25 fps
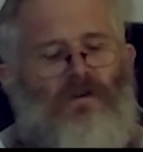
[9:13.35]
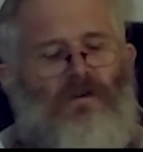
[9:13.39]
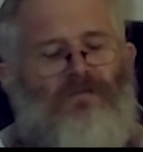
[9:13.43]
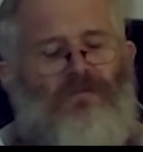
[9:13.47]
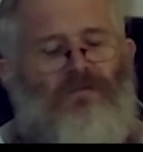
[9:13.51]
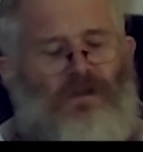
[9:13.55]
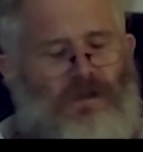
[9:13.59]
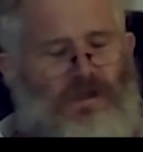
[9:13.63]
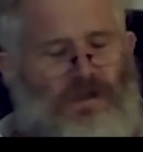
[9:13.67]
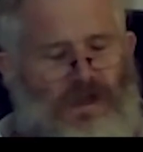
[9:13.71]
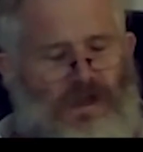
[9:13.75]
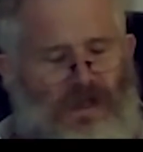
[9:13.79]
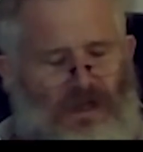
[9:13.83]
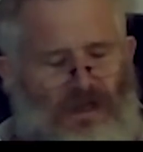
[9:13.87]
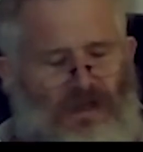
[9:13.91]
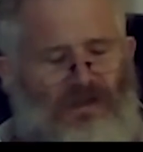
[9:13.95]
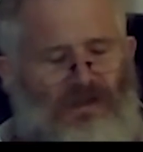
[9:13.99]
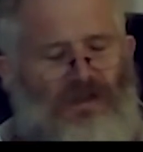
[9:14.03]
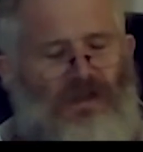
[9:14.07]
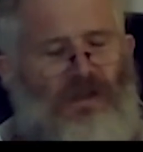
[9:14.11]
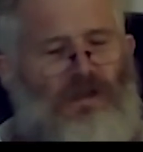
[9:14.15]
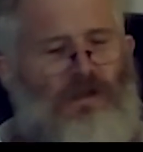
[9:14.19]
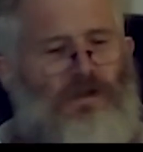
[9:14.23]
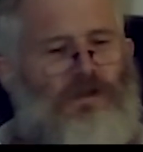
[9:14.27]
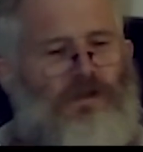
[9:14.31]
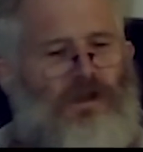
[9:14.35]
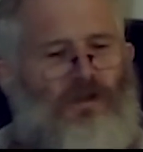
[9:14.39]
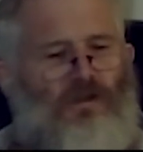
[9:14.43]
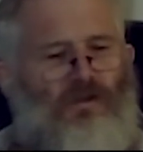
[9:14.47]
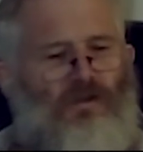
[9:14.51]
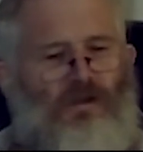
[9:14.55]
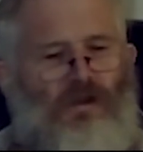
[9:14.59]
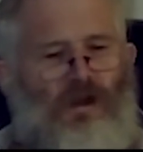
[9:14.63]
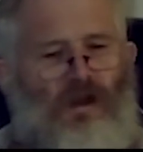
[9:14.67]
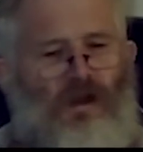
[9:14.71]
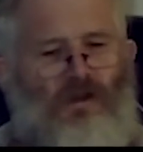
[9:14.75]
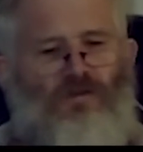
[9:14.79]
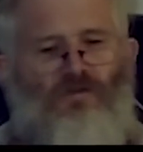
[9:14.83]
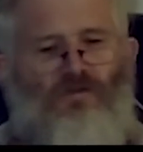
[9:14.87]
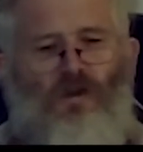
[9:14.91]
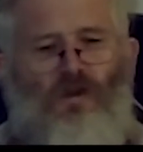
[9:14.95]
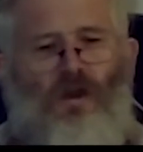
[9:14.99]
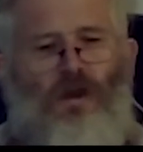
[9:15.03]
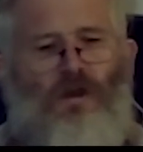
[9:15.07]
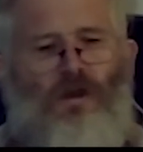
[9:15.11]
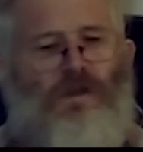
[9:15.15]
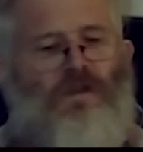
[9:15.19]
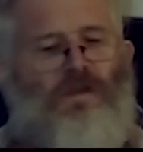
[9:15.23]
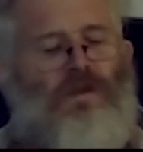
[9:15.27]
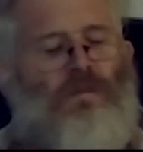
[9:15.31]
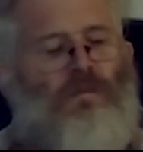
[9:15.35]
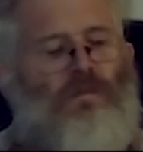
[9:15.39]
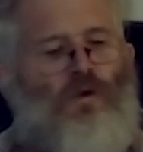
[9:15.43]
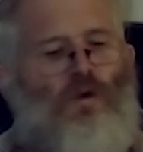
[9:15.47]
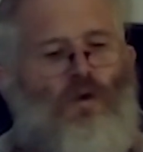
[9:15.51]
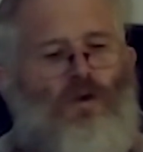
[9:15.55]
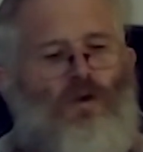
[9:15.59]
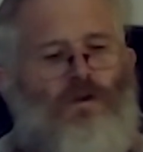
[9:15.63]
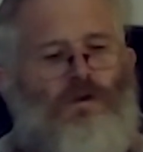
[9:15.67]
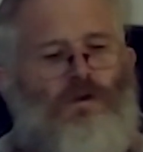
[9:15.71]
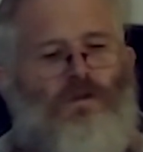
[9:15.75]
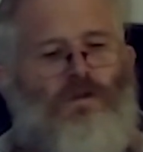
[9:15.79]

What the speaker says: facilities across the board.